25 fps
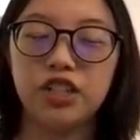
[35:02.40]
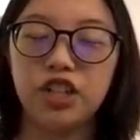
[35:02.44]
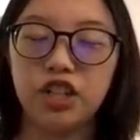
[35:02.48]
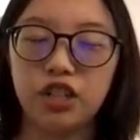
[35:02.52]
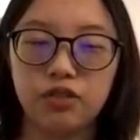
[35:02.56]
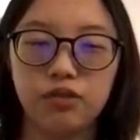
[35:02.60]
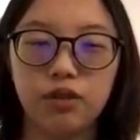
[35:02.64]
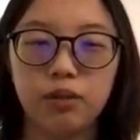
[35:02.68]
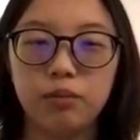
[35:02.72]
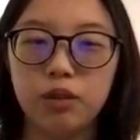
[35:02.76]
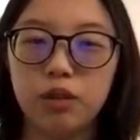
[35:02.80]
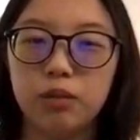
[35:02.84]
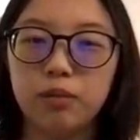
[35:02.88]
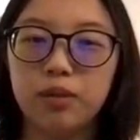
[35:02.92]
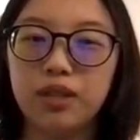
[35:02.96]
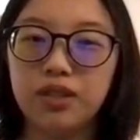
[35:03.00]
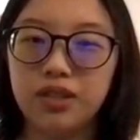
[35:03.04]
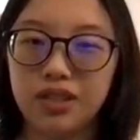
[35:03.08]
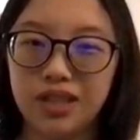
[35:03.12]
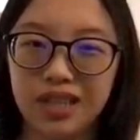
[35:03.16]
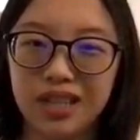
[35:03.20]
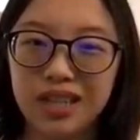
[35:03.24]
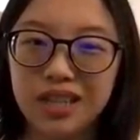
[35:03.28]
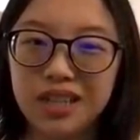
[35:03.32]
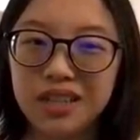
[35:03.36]
just from
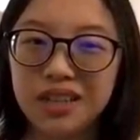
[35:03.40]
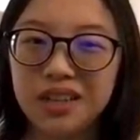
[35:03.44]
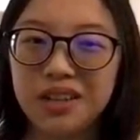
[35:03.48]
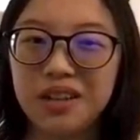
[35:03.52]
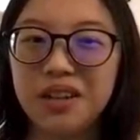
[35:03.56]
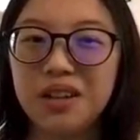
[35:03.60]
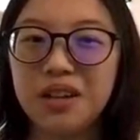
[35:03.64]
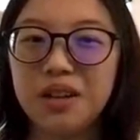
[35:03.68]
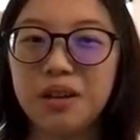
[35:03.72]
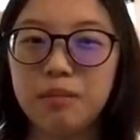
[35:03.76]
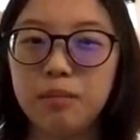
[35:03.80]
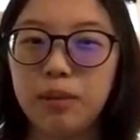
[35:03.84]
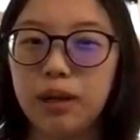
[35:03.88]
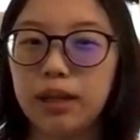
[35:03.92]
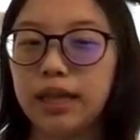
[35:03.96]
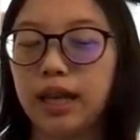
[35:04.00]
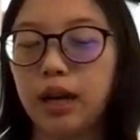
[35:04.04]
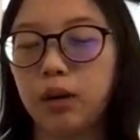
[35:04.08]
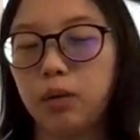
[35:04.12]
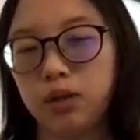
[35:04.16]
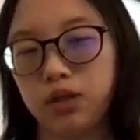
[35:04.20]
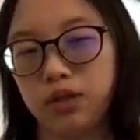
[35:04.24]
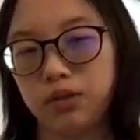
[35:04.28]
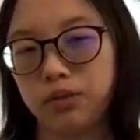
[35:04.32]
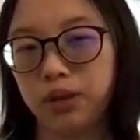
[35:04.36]
UBC, but
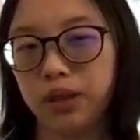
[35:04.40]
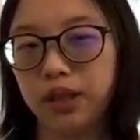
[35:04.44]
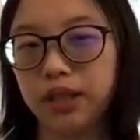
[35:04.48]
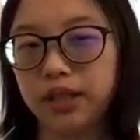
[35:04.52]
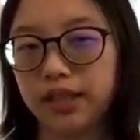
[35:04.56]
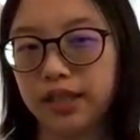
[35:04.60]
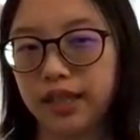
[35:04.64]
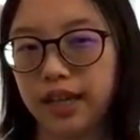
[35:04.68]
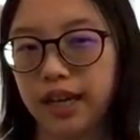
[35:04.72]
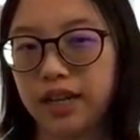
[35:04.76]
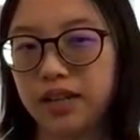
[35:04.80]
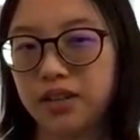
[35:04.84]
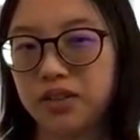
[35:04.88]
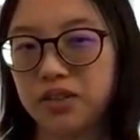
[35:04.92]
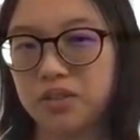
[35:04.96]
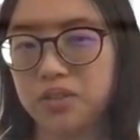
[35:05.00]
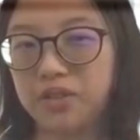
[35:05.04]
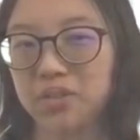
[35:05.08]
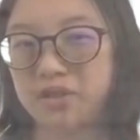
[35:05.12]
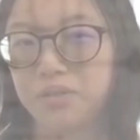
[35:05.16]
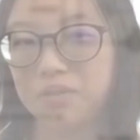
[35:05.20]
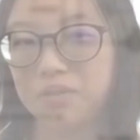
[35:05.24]
that wasn't really the case.